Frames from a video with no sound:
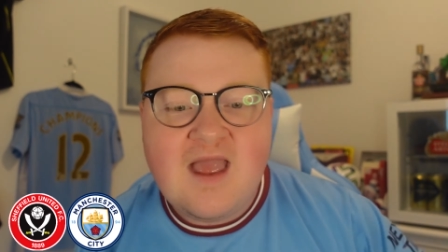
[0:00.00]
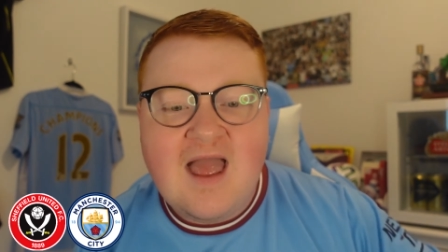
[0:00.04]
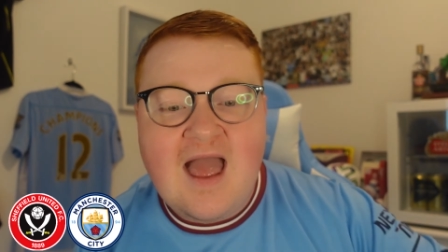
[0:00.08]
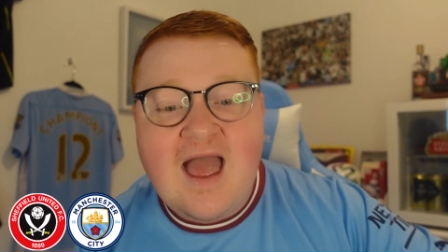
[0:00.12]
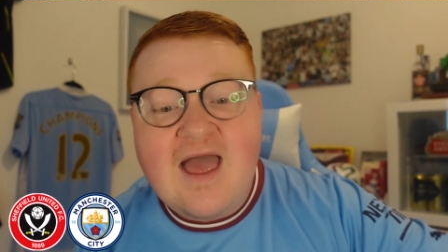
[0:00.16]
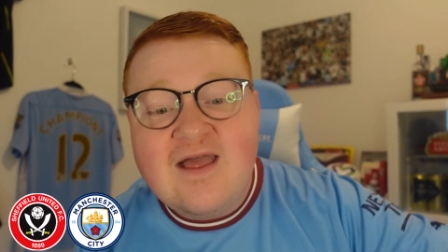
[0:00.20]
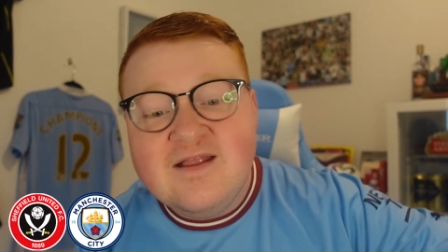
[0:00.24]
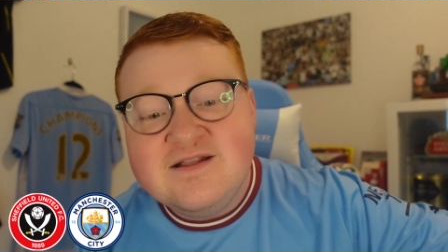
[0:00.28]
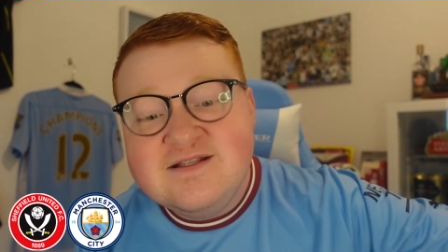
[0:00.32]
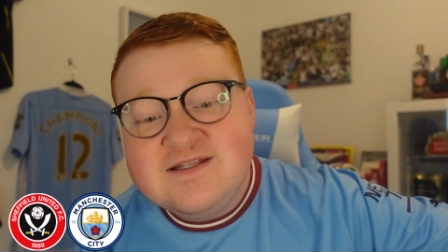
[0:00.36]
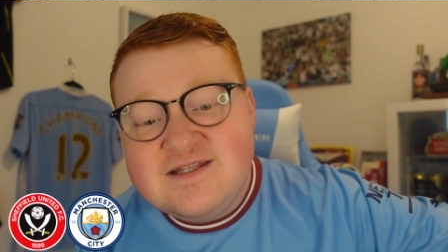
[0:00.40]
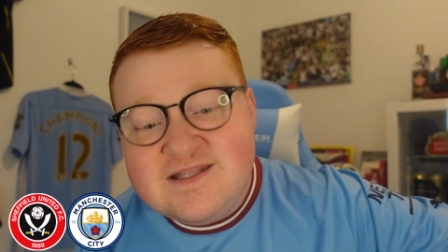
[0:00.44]

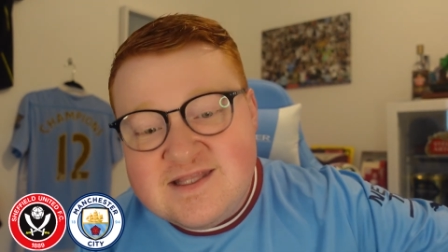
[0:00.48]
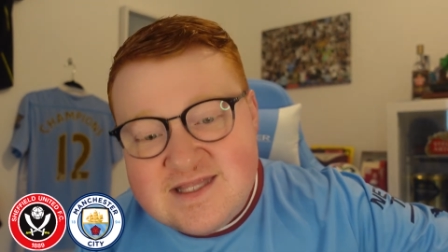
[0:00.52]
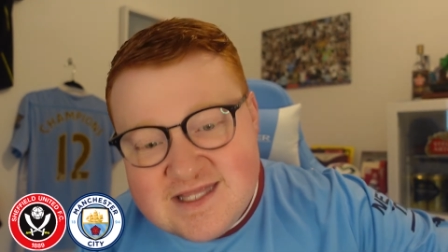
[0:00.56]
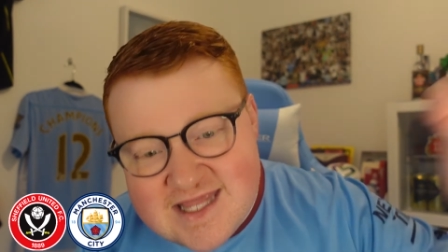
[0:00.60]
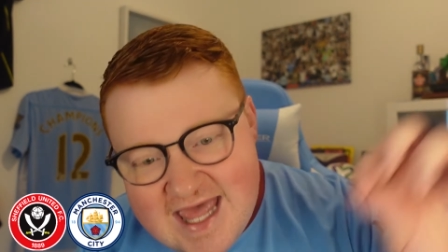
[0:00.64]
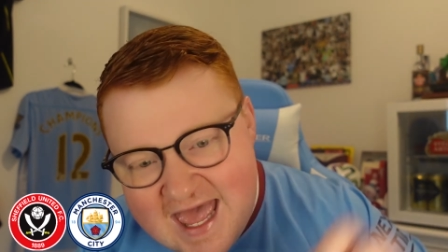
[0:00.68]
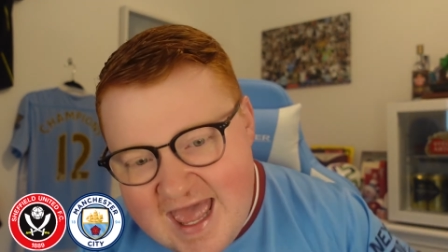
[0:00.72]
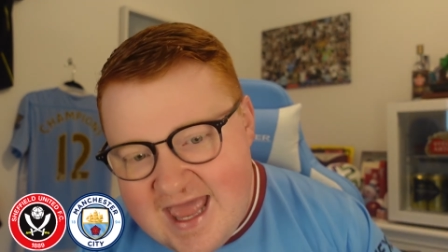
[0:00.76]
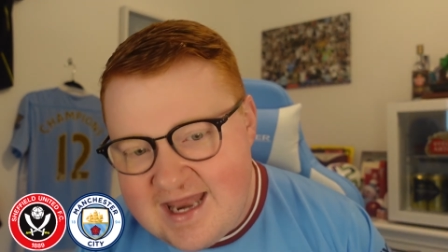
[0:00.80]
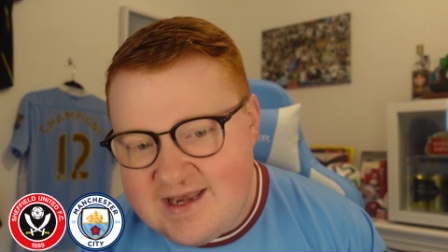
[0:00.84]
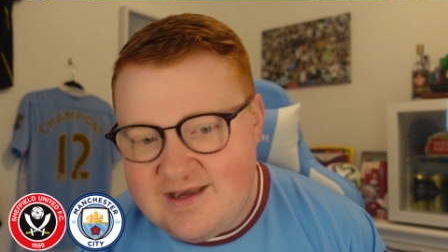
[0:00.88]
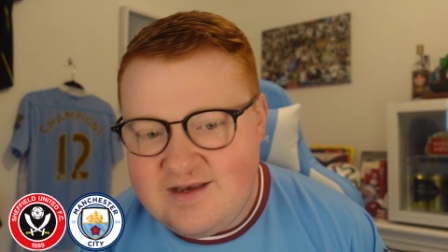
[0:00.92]
And
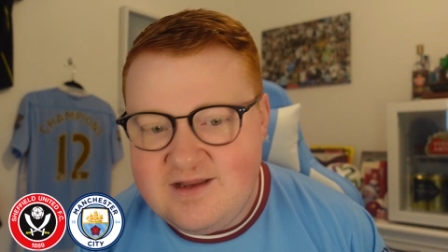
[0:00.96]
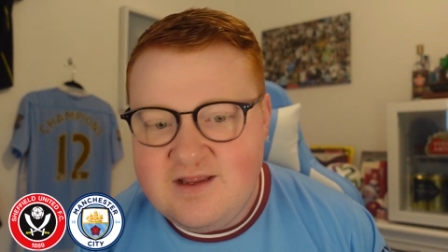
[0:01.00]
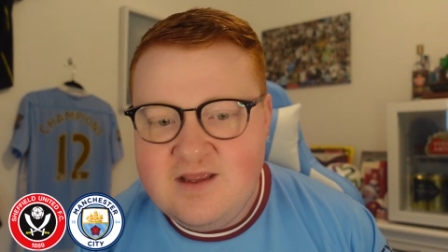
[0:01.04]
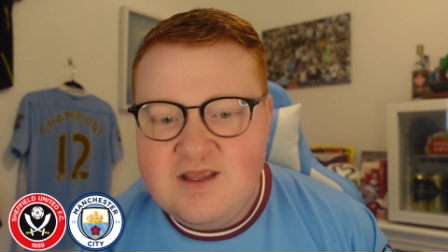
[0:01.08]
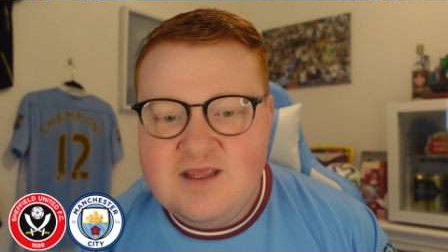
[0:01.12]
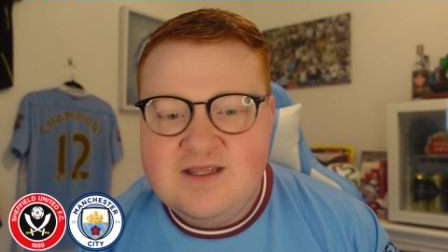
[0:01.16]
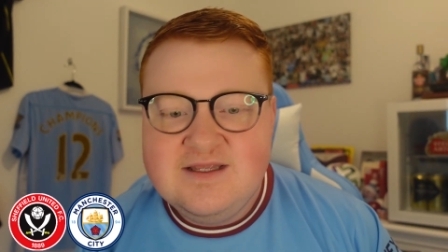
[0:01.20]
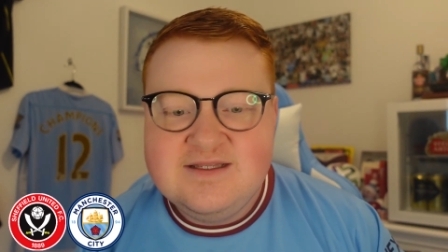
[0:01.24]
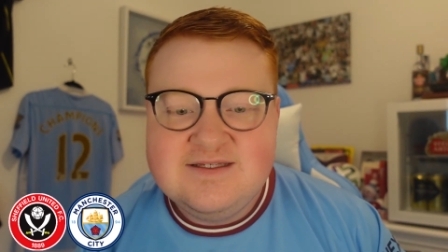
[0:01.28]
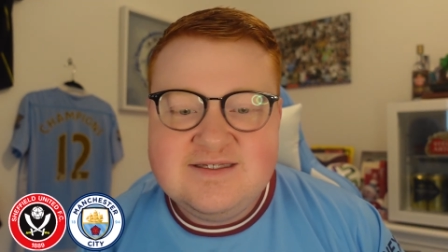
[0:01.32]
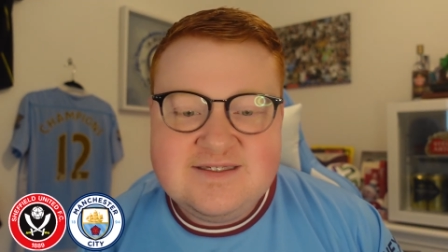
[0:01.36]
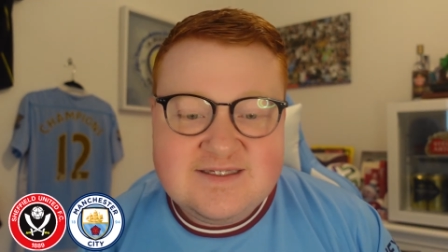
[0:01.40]
then,
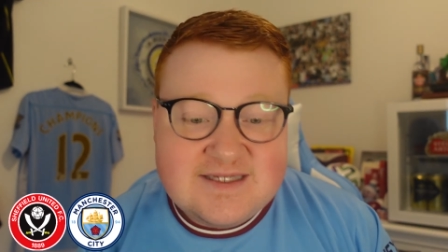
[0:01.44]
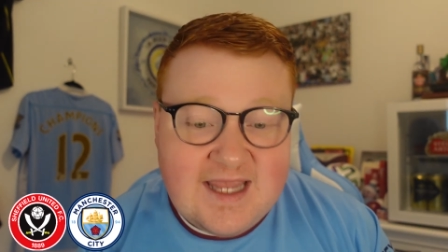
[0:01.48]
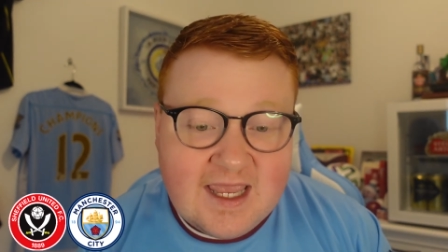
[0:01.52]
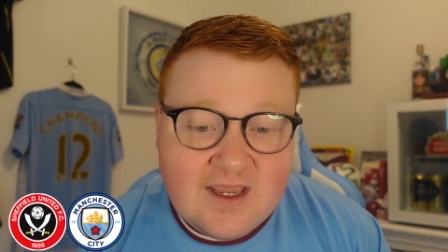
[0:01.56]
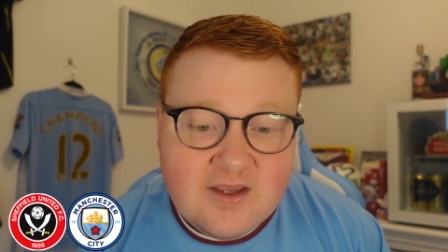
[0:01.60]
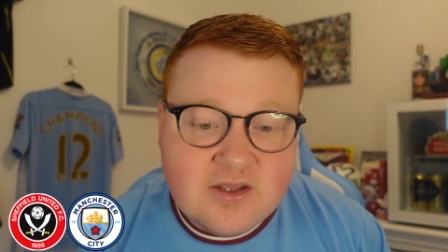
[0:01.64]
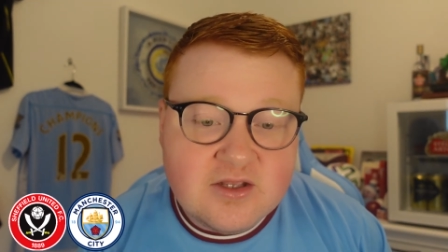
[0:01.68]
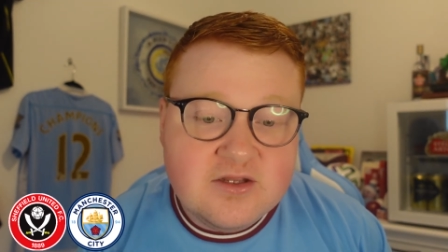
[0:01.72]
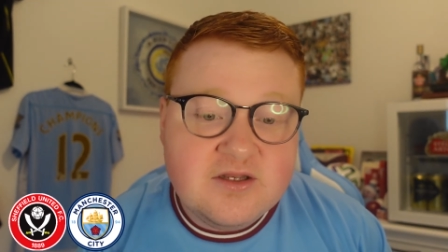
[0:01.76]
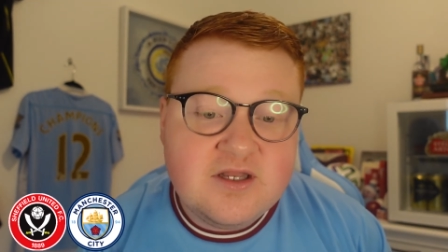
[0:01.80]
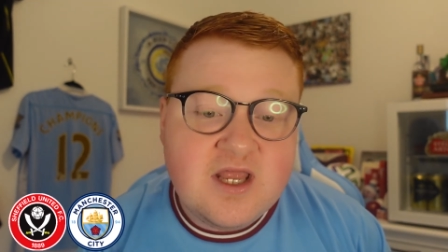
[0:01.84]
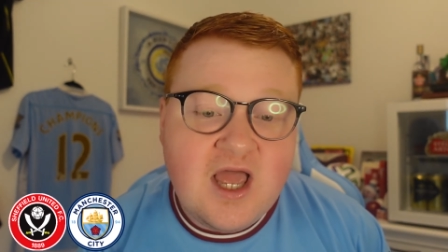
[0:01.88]

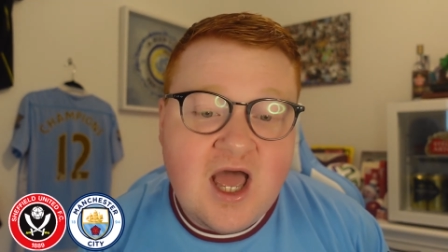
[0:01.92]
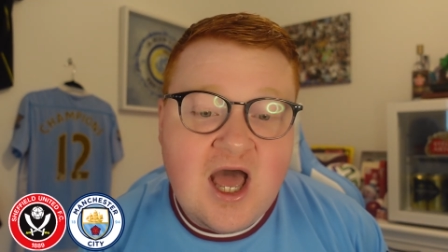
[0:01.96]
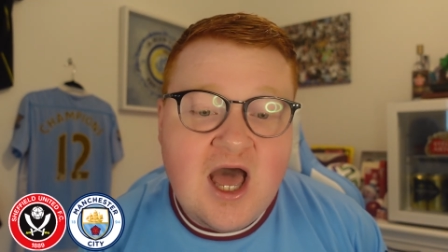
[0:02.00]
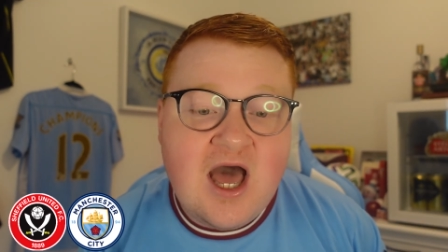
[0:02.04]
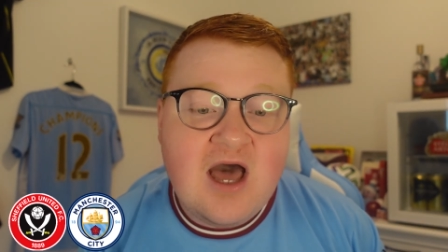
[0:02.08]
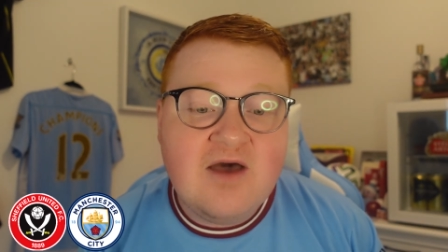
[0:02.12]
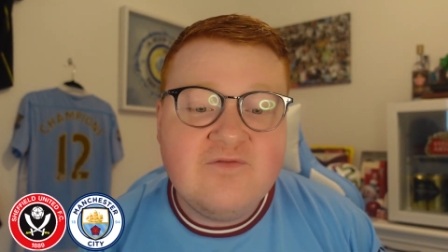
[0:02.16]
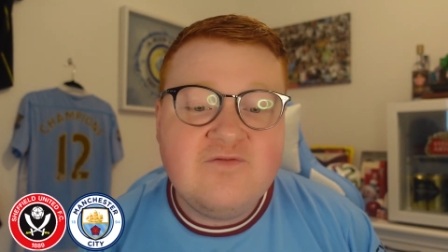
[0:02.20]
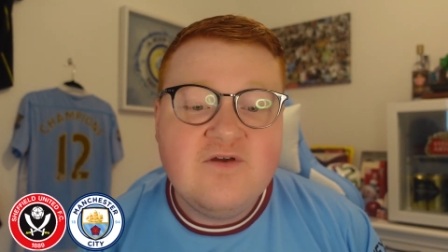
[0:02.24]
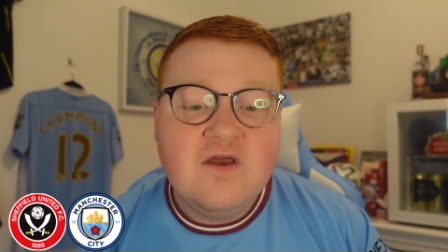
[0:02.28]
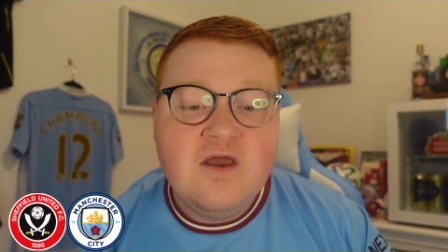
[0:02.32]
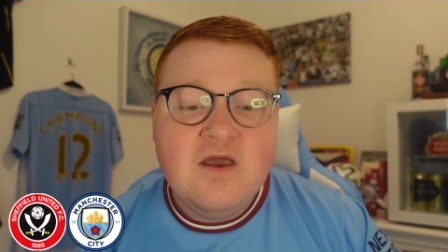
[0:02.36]
second
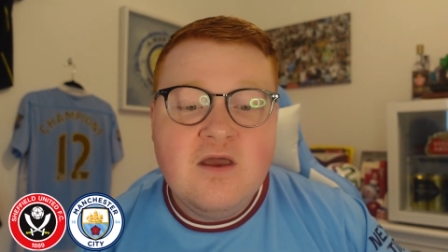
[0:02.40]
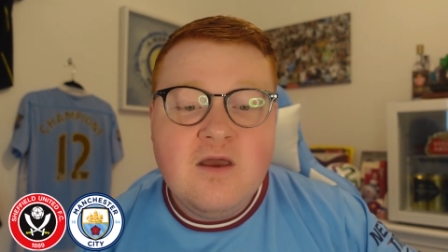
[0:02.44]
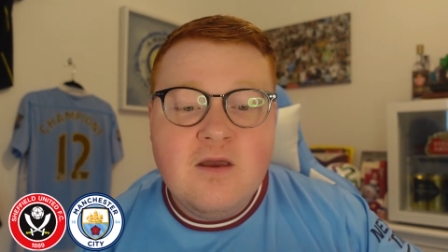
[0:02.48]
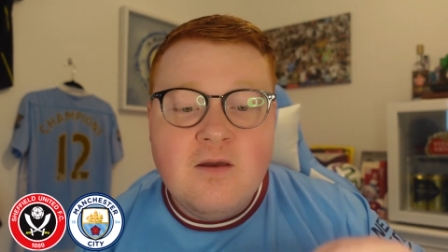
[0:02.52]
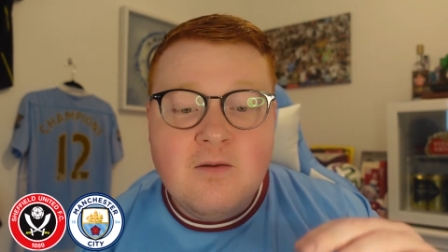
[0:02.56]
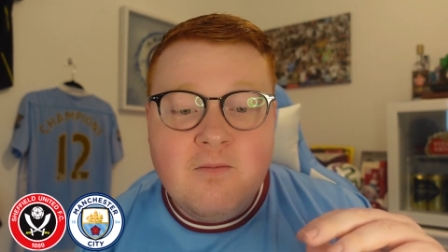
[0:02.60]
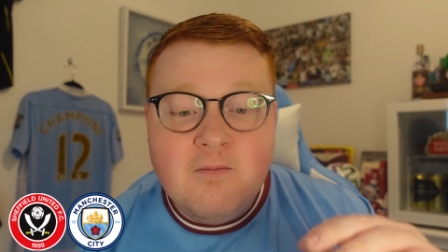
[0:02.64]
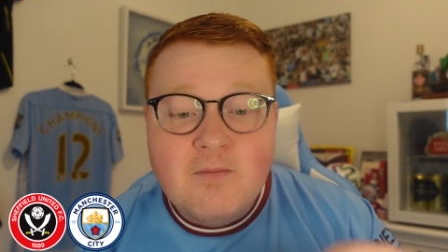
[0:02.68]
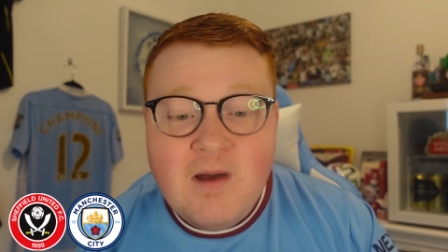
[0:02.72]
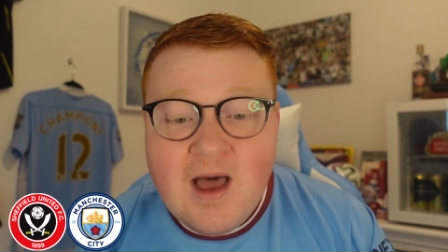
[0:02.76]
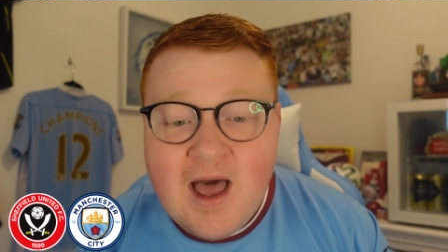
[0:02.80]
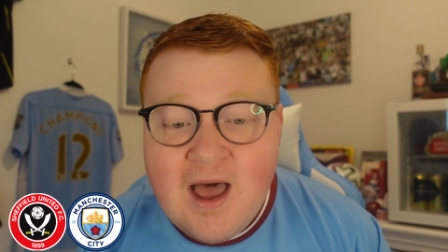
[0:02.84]
half,
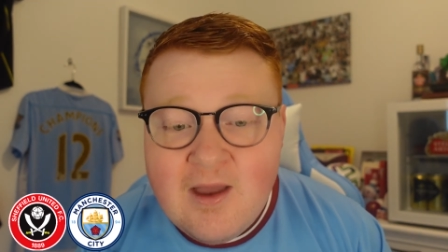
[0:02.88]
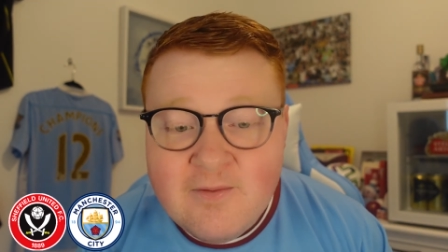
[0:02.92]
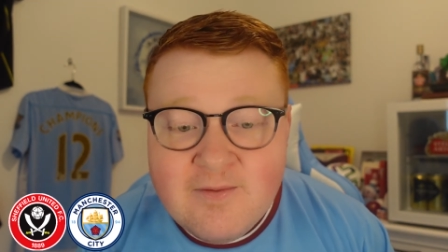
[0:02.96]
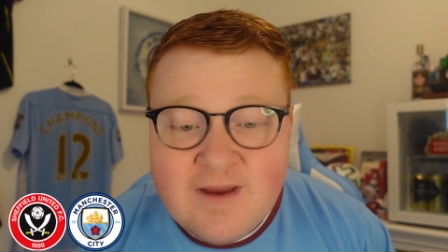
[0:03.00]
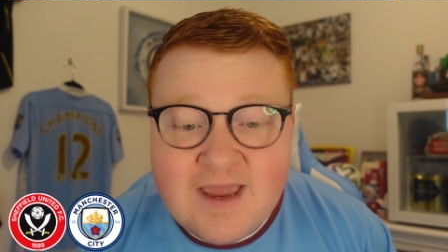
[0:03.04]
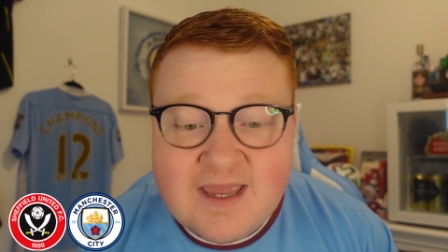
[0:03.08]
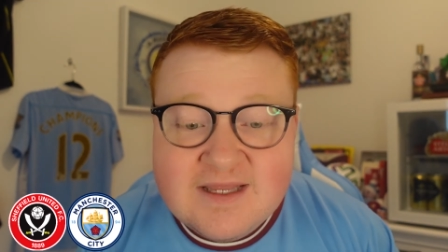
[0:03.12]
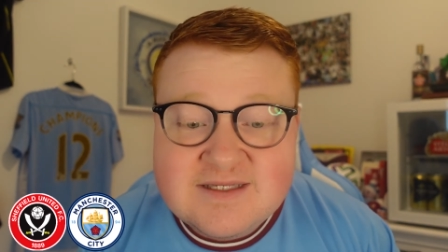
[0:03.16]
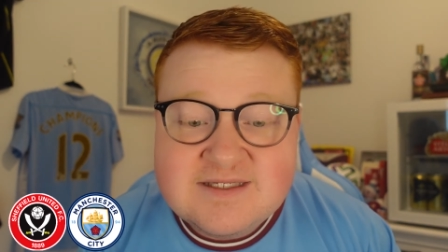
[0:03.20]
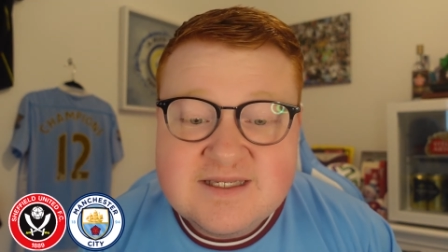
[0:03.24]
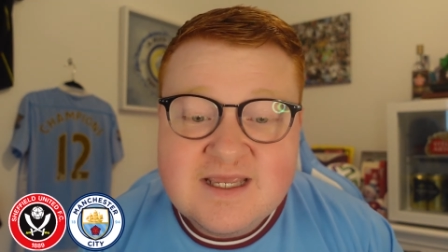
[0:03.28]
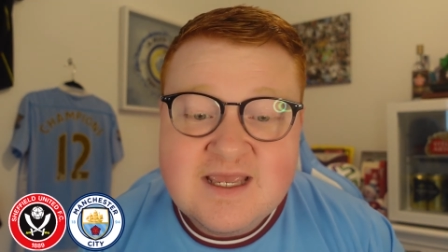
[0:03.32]

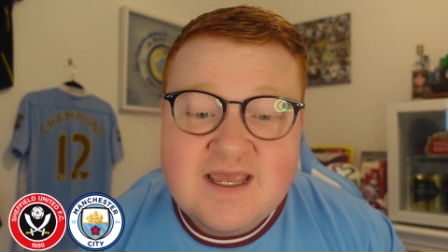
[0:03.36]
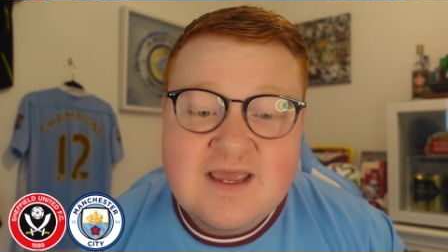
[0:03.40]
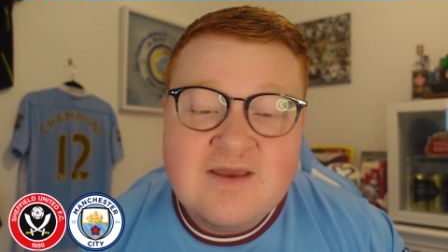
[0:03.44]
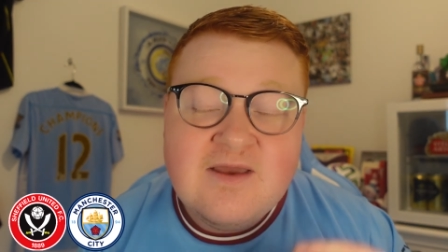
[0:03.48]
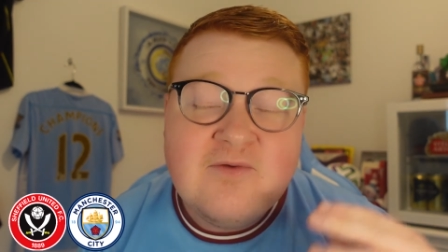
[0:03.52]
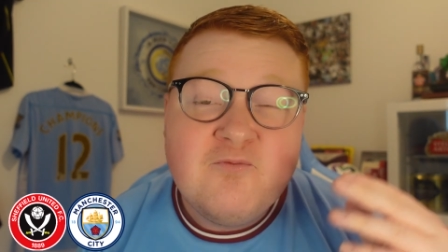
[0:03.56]
Mahrez,